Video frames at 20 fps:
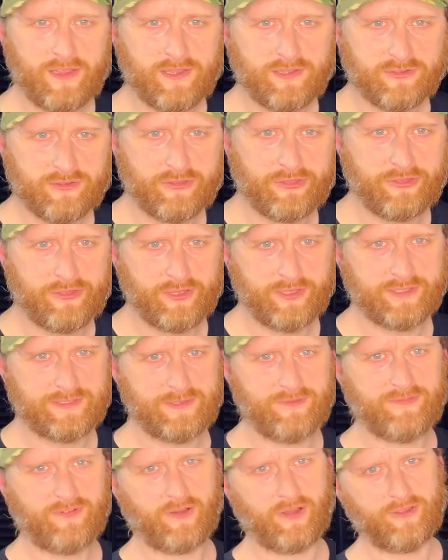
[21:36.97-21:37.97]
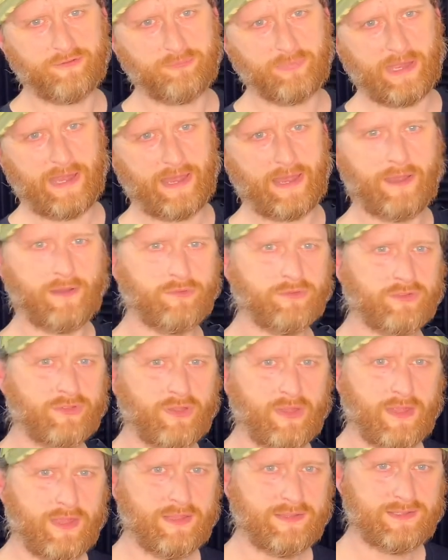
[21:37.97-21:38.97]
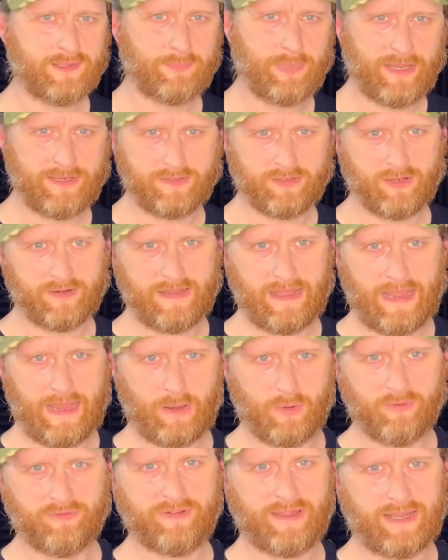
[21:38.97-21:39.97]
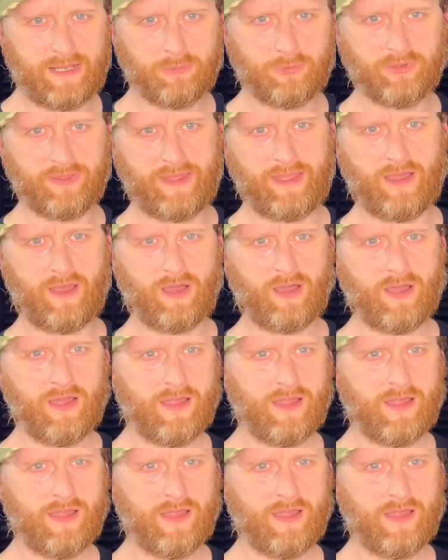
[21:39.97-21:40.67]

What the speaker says: to £35, depending on how available they are.